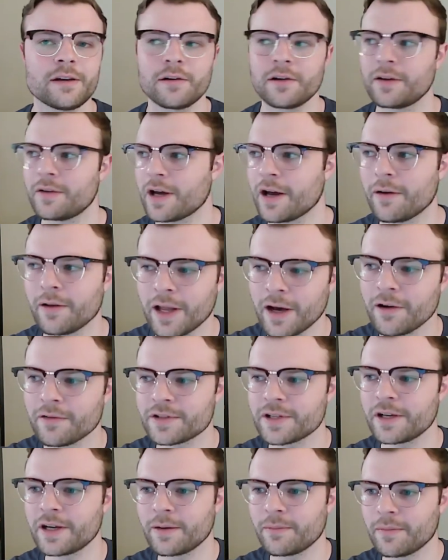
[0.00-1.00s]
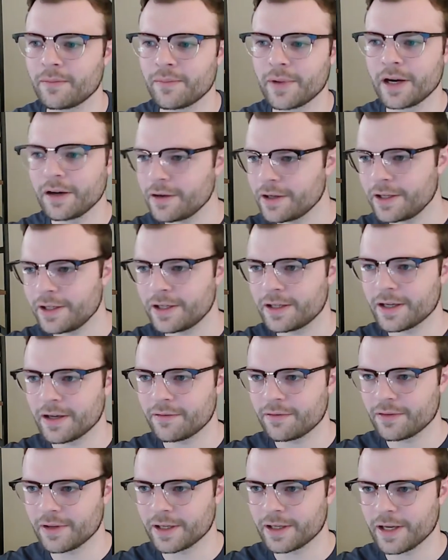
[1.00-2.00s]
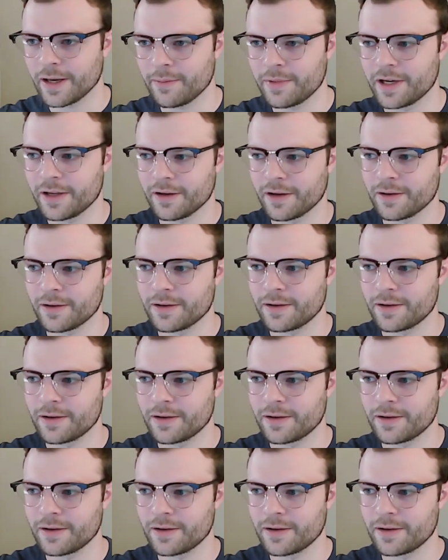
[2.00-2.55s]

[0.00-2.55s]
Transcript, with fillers: all of a sudden I'm married and I've like, I'm in a